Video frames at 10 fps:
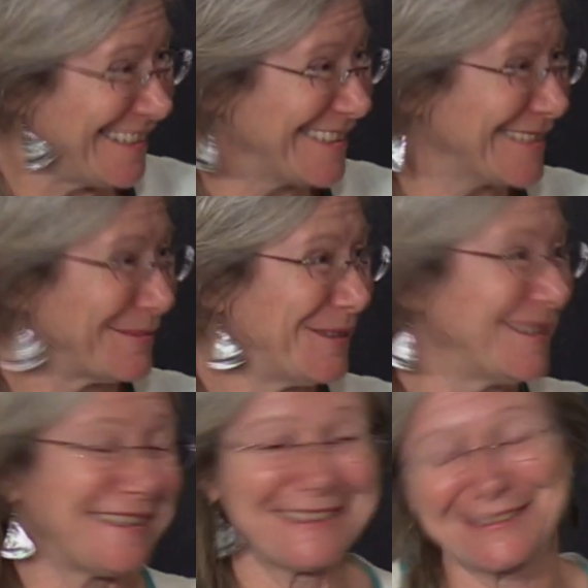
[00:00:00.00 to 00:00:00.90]

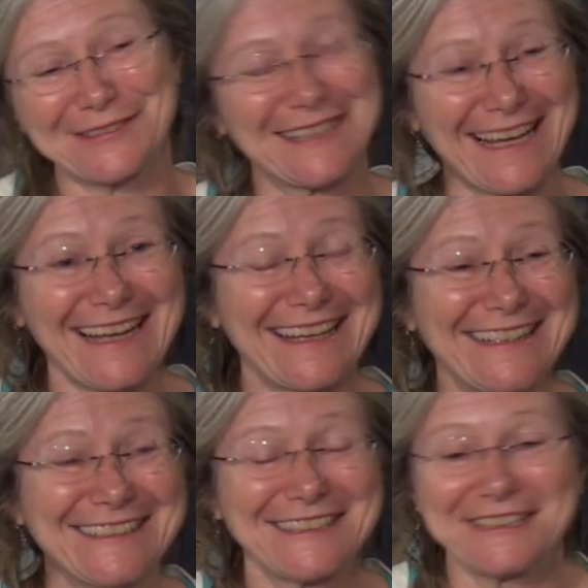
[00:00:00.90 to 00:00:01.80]
communities for
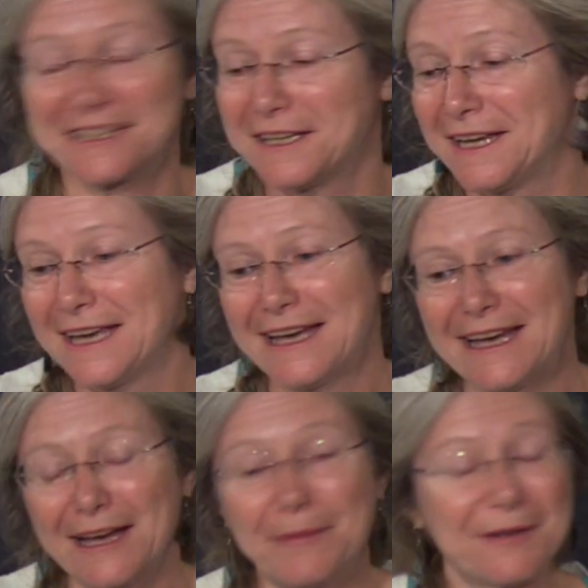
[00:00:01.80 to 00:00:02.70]
decades, and
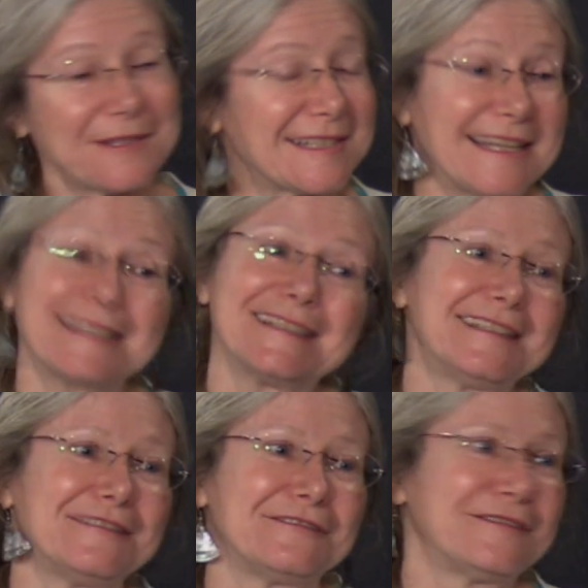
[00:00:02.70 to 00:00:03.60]
about
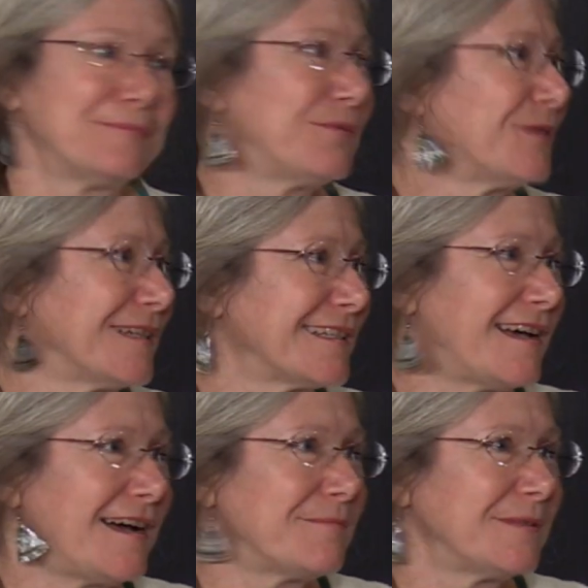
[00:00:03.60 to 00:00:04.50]
sensitive, important
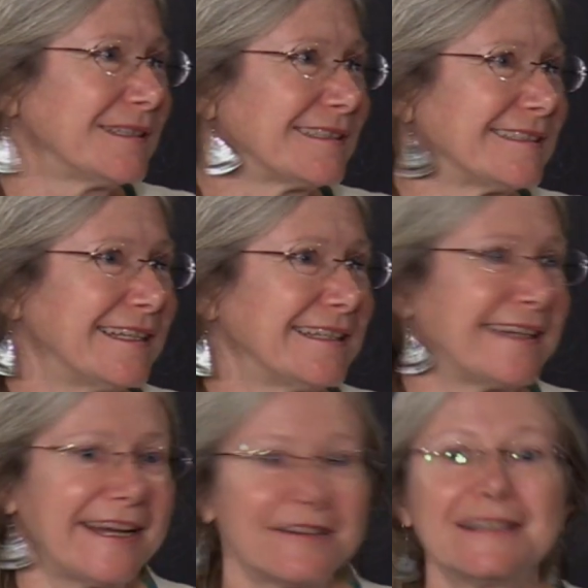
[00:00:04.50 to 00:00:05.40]
topics, and
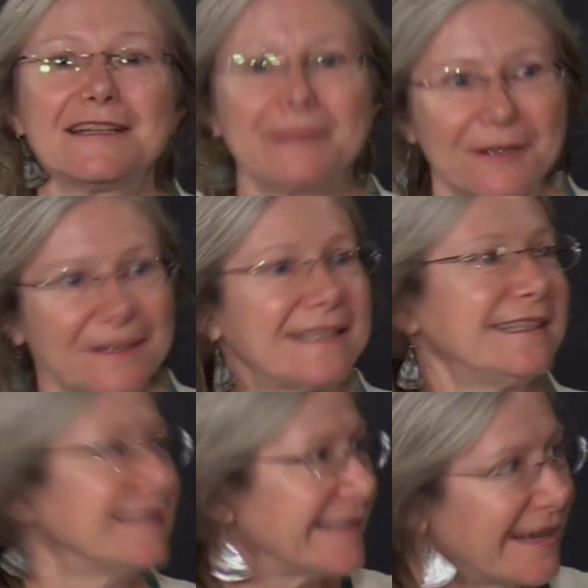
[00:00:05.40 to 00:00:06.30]
caring about
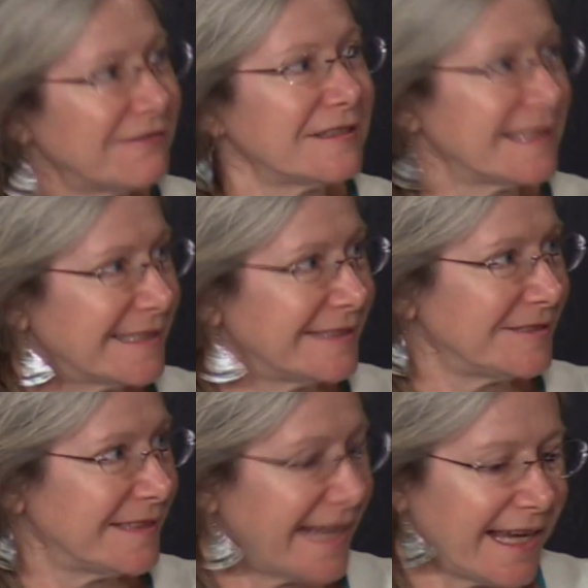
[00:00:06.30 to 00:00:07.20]
kids every
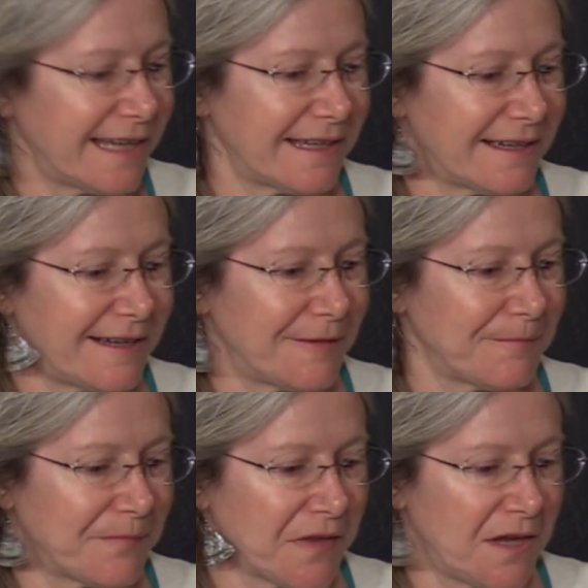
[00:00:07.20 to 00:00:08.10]
single day.
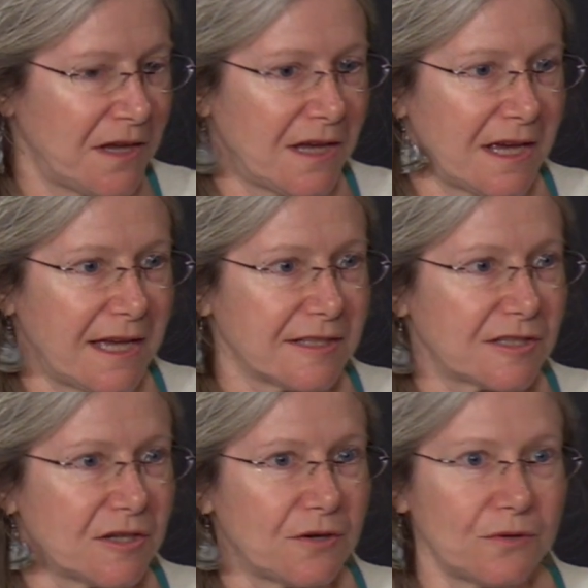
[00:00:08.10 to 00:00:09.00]
And
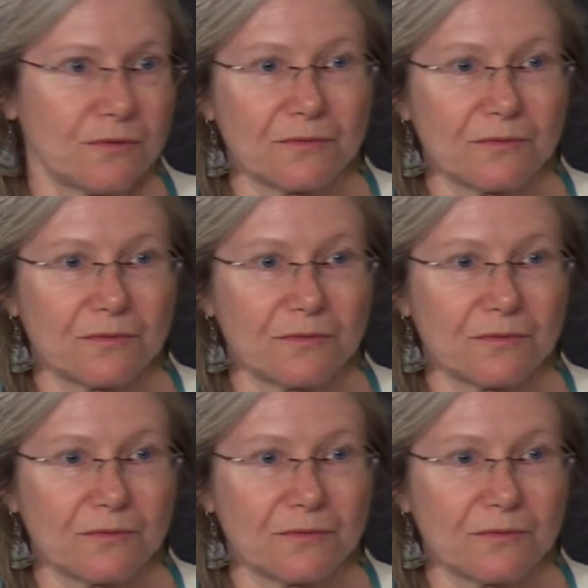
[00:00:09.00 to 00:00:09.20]
so